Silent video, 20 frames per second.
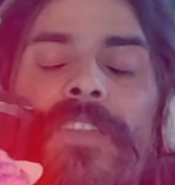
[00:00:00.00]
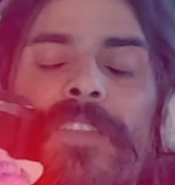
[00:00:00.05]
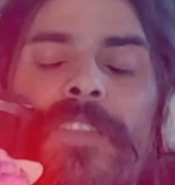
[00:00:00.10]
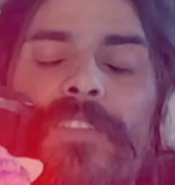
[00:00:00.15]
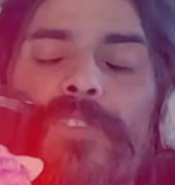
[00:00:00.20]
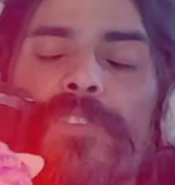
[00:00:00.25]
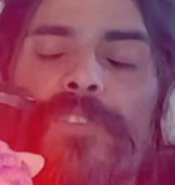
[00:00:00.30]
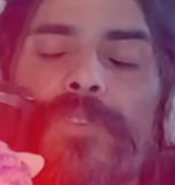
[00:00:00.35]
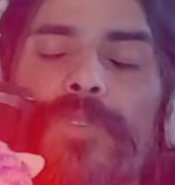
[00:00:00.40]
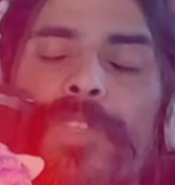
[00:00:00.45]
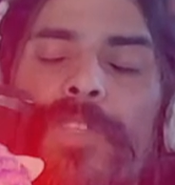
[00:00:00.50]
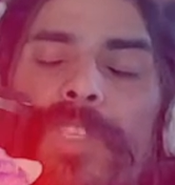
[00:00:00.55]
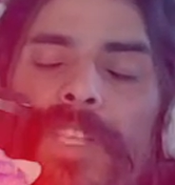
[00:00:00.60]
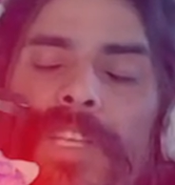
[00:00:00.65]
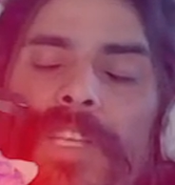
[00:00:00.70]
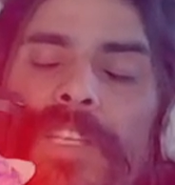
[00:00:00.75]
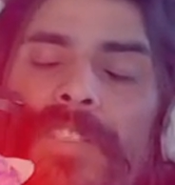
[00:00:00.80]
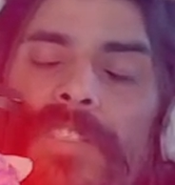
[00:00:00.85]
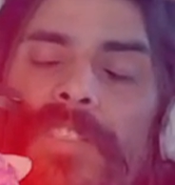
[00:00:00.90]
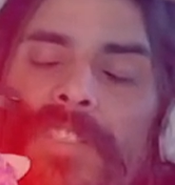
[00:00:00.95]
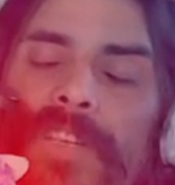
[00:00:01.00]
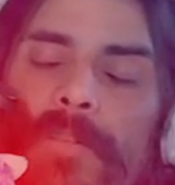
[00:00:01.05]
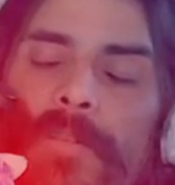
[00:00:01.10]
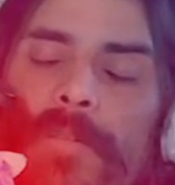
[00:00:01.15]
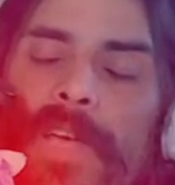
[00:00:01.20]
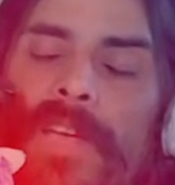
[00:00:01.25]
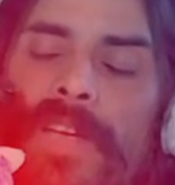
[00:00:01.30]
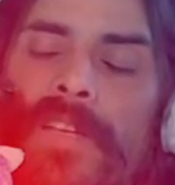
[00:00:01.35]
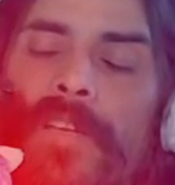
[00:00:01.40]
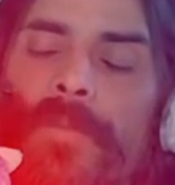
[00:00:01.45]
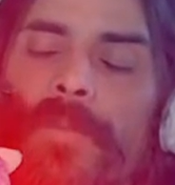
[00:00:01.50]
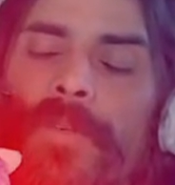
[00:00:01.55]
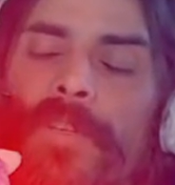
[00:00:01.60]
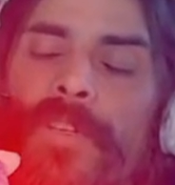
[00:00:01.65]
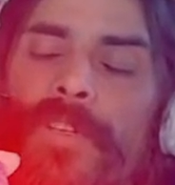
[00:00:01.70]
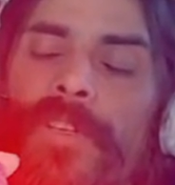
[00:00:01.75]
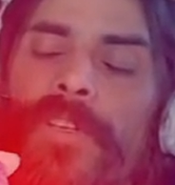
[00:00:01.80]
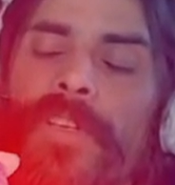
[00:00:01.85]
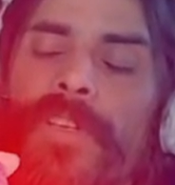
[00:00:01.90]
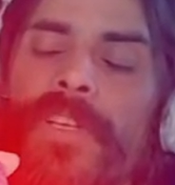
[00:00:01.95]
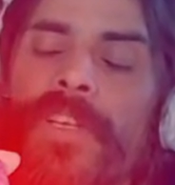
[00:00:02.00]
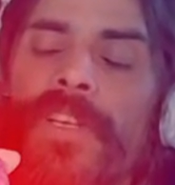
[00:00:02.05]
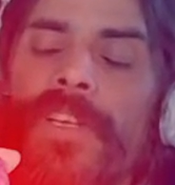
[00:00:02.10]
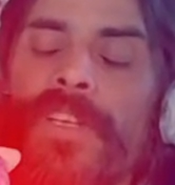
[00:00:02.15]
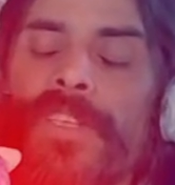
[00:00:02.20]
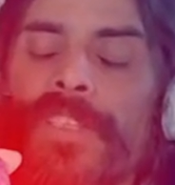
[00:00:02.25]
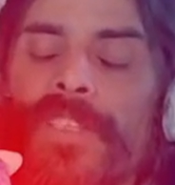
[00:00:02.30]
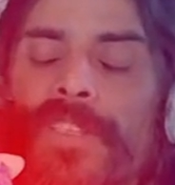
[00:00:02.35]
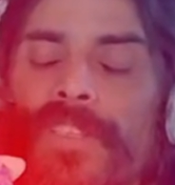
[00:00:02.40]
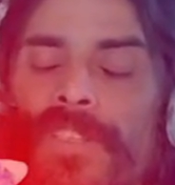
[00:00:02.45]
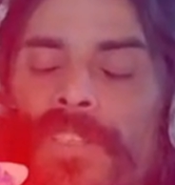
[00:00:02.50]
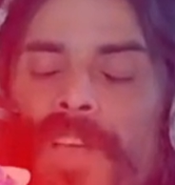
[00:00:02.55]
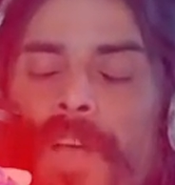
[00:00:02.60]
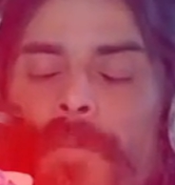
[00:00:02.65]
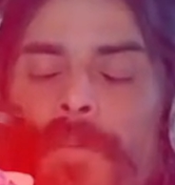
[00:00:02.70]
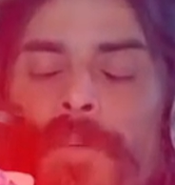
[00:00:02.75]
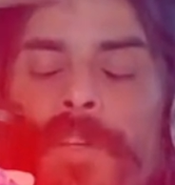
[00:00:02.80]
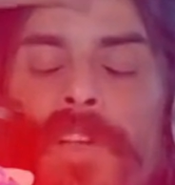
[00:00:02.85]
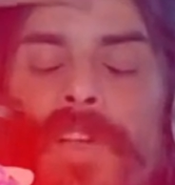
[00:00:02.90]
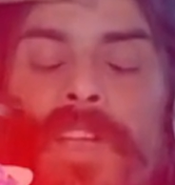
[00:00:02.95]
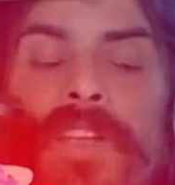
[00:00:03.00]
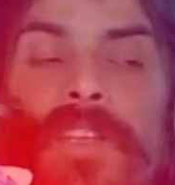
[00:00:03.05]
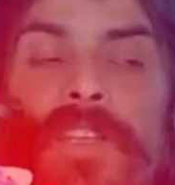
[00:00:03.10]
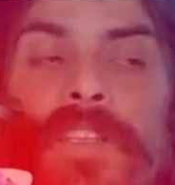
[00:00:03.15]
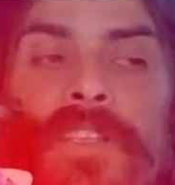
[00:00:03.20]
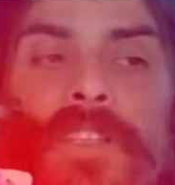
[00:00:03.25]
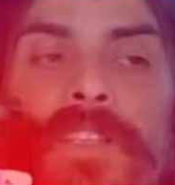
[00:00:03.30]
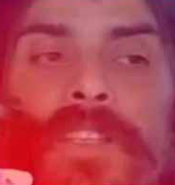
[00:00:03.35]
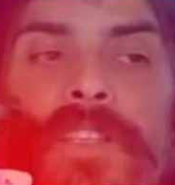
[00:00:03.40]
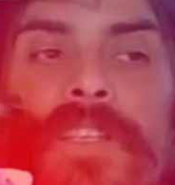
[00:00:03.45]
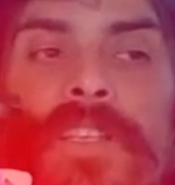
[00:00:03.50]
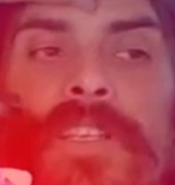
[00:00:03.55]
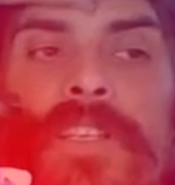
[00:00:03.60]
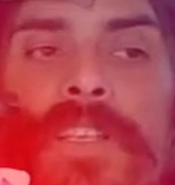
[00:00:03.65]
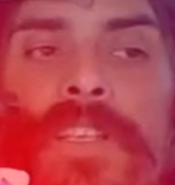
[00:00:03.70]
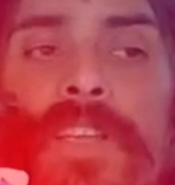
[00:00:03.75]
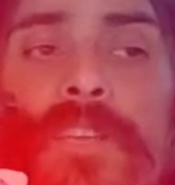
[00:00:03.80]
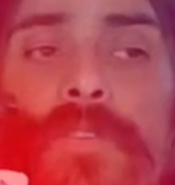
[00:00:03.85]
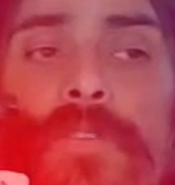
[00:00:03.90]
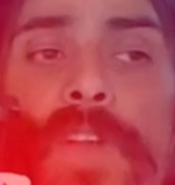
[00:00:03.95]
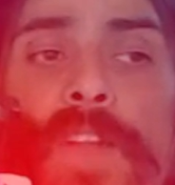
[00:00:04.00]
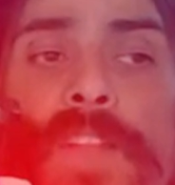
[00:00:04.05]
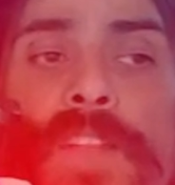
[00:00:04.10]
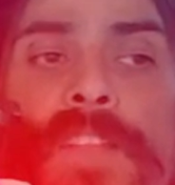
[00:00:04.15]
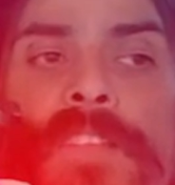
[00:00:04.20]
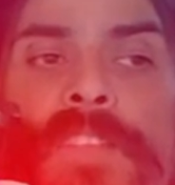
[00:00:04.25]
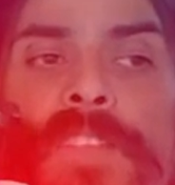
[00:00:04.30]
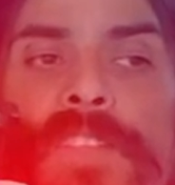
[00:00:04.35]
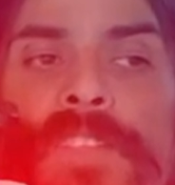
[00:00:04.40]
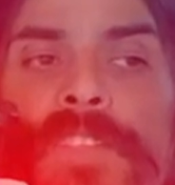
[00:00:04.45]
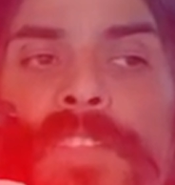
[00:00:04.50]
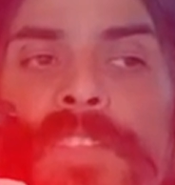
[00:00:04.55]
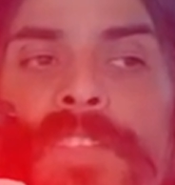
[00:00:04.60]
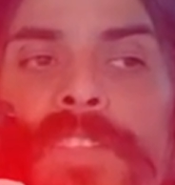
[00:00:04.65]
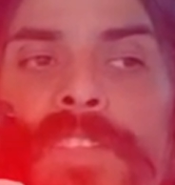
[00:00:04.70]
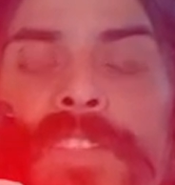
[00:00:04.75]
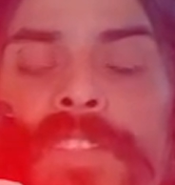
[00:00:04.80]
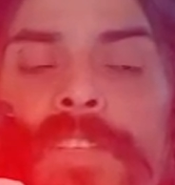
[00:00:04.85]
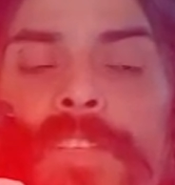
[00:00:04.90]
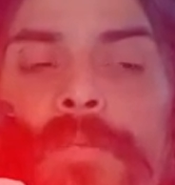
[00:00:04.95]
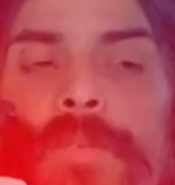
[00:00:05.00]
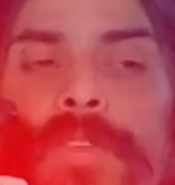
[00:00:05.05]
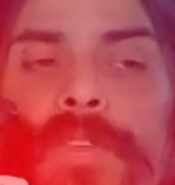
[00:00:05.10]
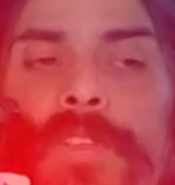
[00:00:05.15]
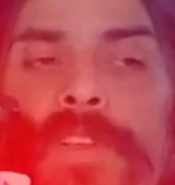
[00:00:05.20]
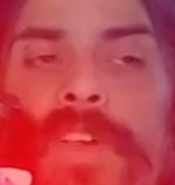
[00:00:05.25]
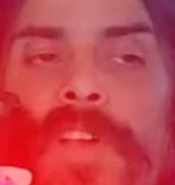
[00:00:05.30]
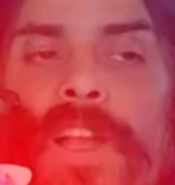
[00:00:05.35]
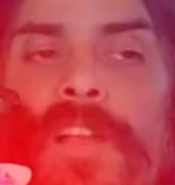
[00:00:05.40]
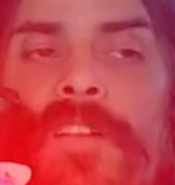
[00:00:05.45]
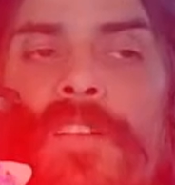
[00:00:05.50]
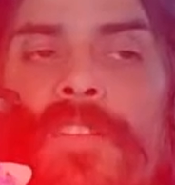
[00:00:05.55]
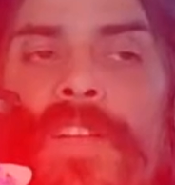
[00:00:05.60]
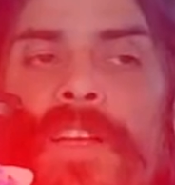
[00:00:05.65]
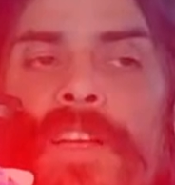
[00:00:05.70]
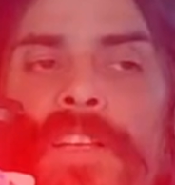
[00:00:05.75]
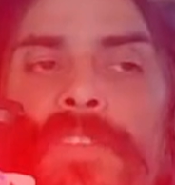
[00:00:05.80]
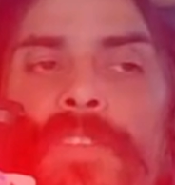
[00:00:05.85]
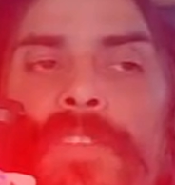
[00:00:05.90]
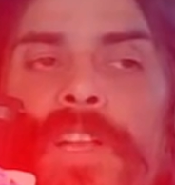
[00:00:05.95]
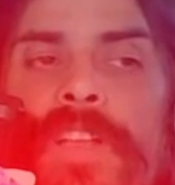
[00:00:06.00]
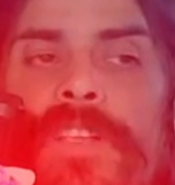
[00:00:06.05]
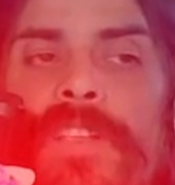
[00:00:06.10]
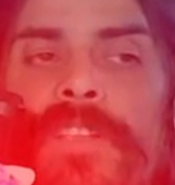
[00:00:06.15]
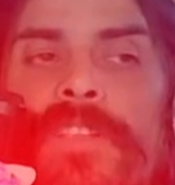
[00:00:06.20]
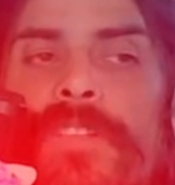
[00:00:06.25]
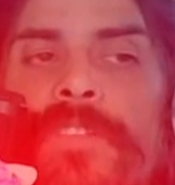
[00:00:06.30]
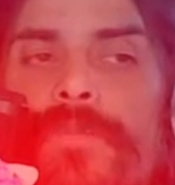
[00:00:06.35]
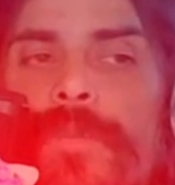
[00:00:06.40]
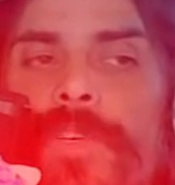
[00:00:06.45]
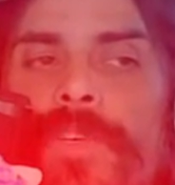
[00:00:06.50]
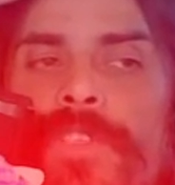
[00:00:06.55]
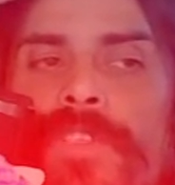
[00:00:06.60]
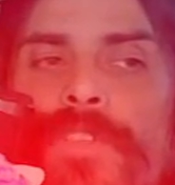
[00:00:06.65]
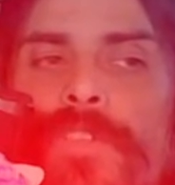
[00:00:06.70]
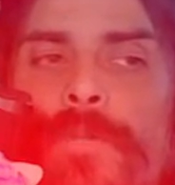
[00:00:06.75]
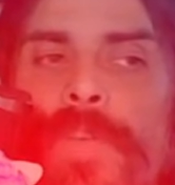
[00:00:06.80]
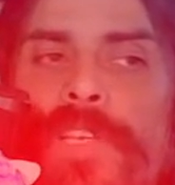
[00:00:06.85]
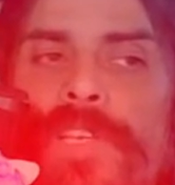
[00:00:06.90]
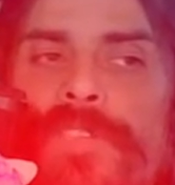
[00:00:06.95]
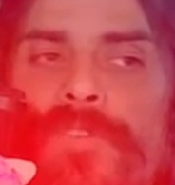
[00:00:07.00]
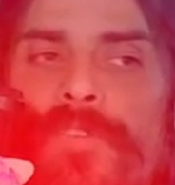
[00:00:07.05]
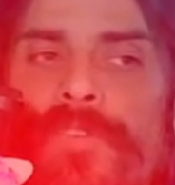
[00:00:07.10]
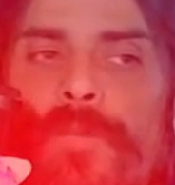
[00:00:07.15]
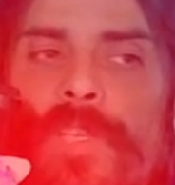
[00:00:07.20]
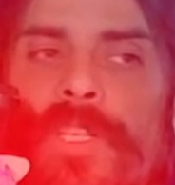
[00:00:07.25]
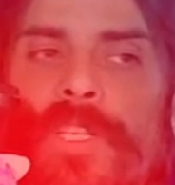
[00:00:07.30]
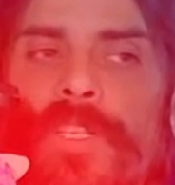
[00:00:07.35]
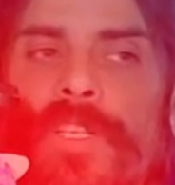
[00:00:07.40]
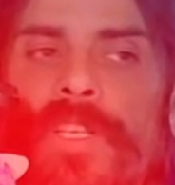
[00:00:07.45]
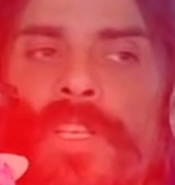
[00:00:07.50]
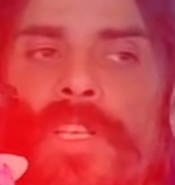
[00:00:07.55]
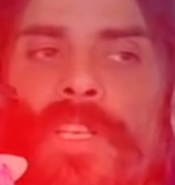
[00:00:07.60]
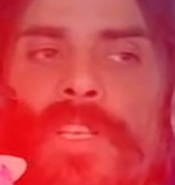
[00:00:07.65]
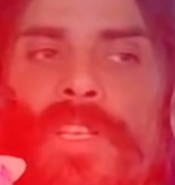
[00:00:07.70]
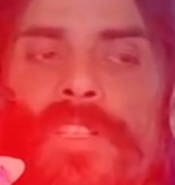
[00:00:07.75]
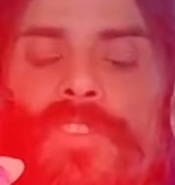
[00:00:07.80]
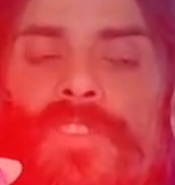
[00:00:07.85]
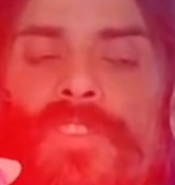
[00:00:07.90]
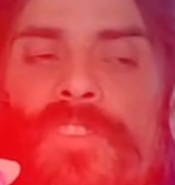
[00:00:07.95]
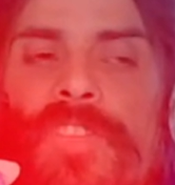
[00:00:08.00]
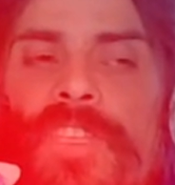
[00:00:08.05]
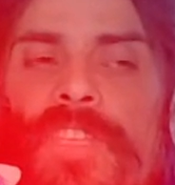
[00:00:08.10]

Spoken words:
And then you do it again. You come back up here to the top of your head. Like right at the tip of your hairline right here. It works the best for me. Just